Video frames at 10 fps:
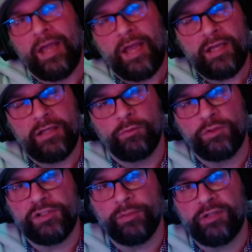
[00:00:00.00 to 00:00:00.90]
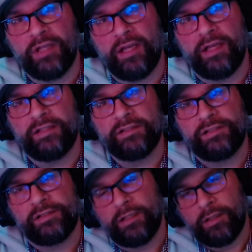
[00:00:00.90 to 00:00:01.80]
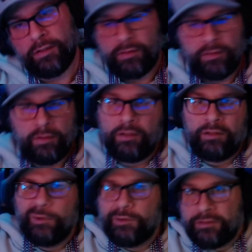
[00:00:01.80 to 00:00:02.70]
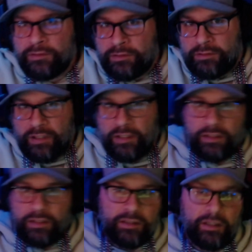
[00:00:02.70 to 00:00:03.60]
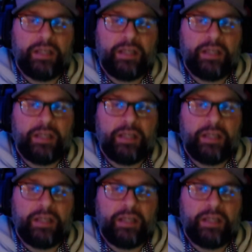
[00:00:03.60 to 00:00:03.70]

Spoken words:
Hey, what's up, guys? Got a